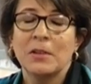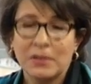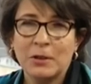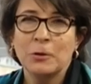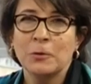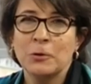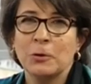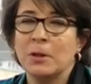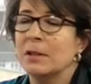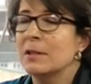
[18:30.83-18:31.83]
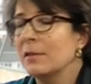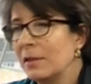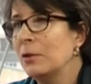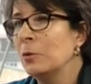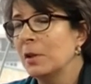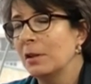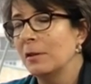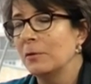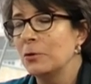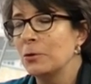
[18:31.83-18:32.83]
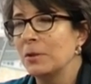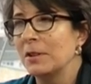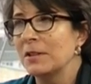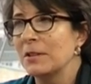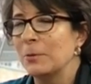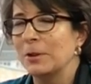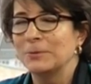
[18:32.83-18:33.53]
Thank you for joining us, and thank you, Mikhail, for joining us as well.